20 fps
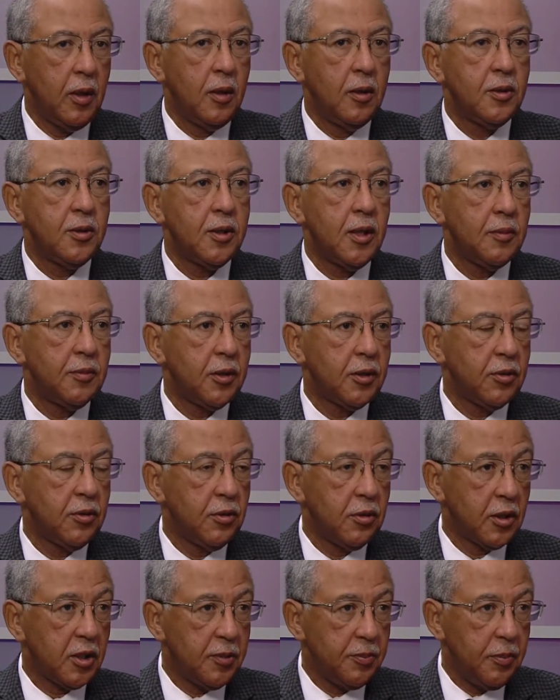subject to
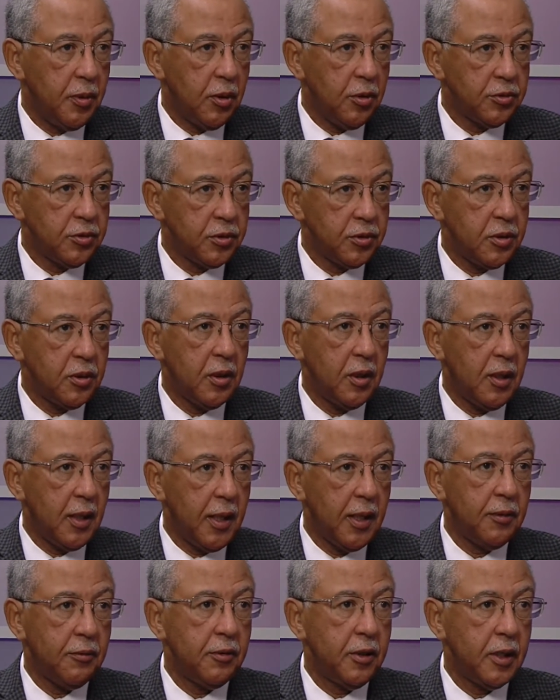exposure to a
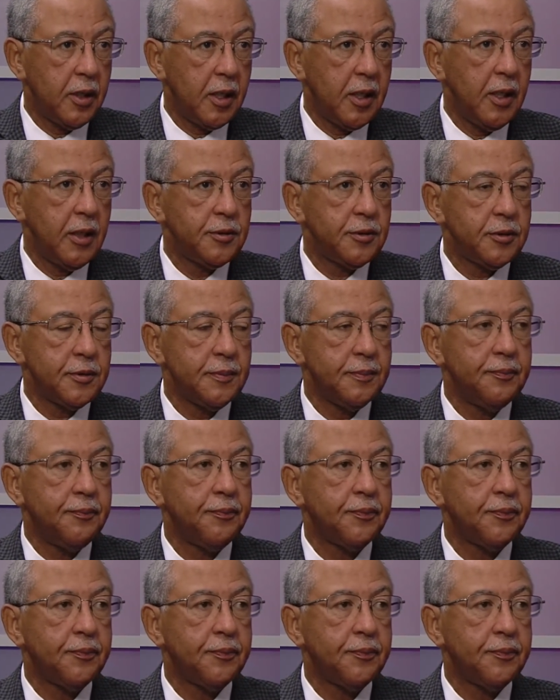lot of radiation.